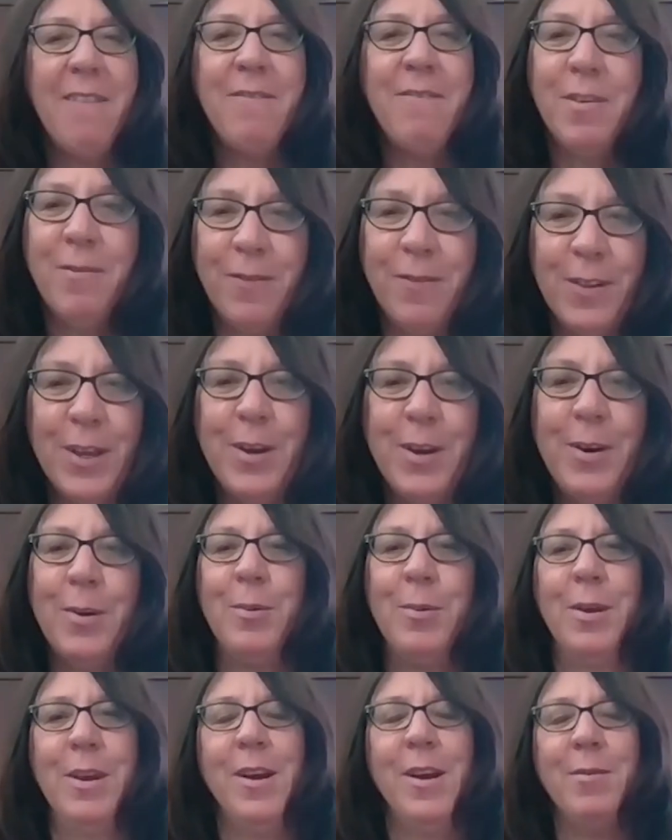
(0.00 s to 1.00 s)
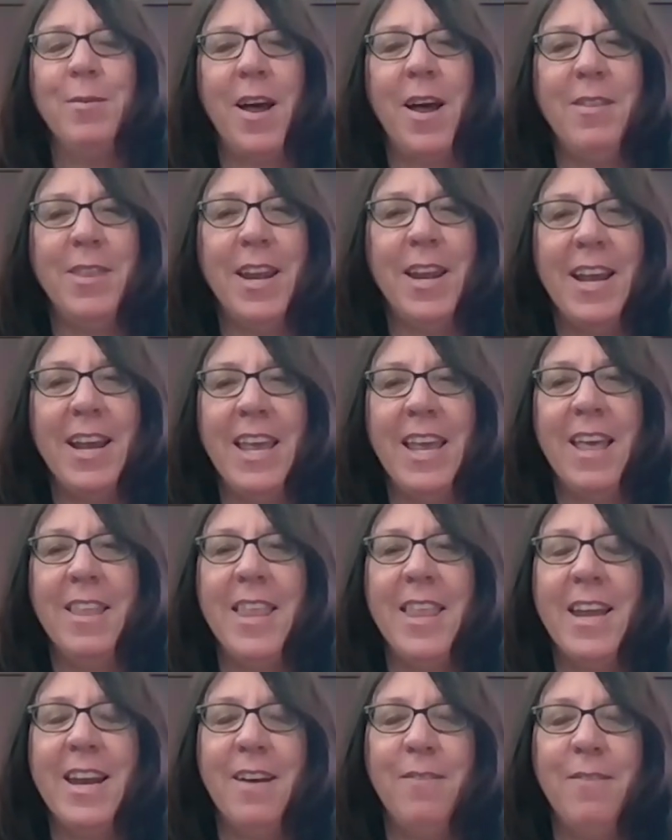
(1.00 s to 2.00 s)
have the flu, not that I
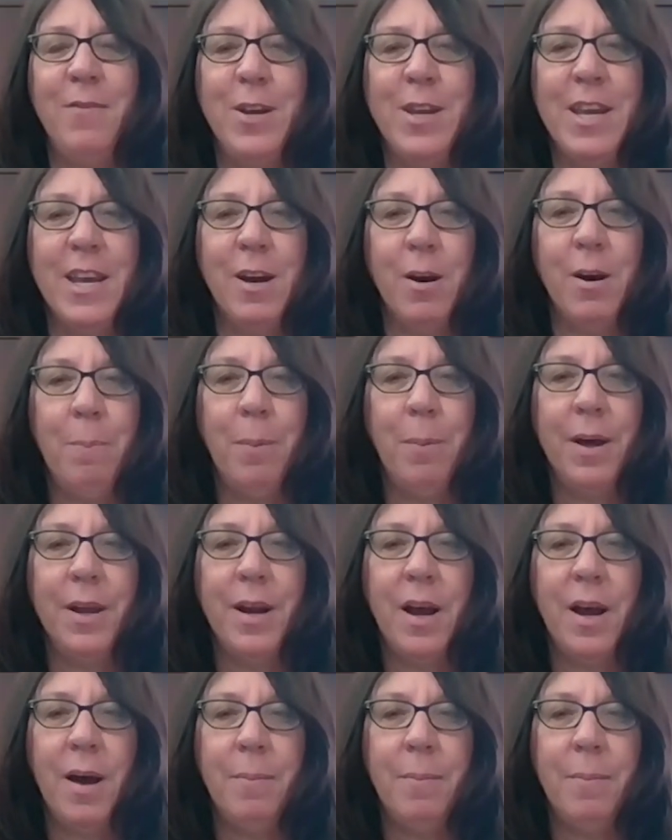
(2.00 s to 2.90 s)
get that every year, but